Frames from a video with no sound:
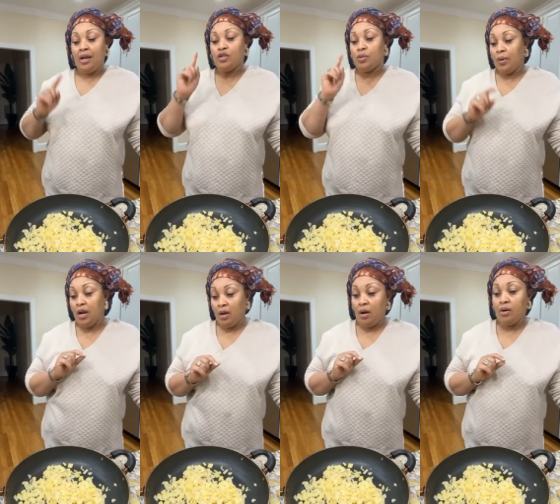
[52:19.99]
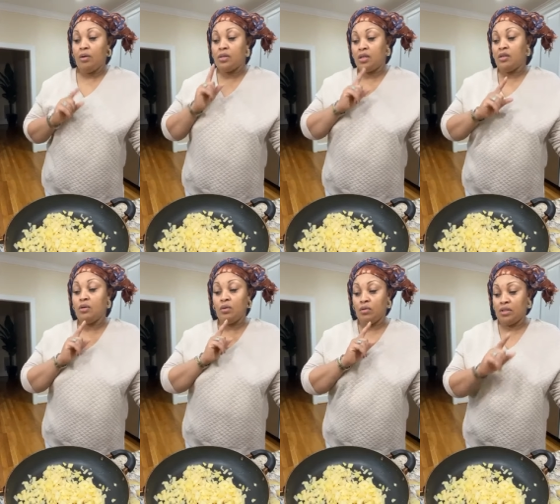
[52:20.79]
i swear to god those
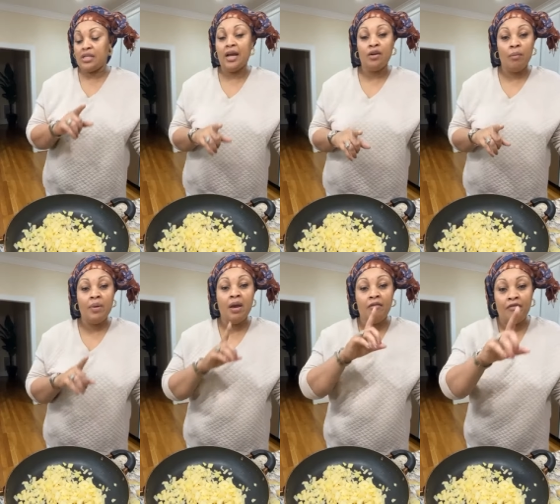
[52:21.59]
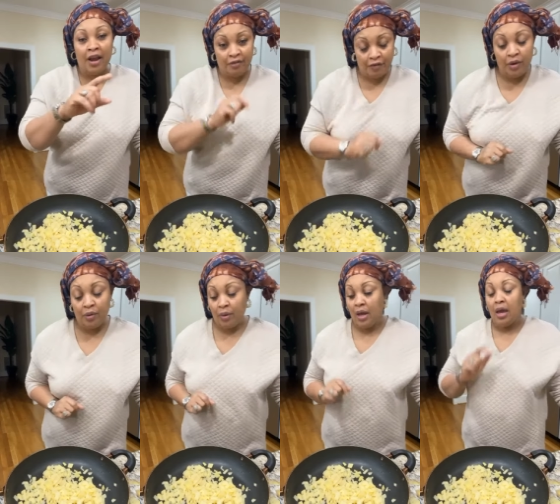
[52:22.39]
kids going to stand up and fight
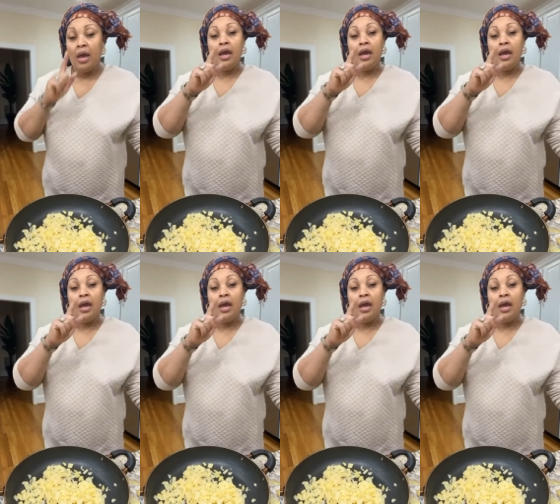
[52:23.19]
for you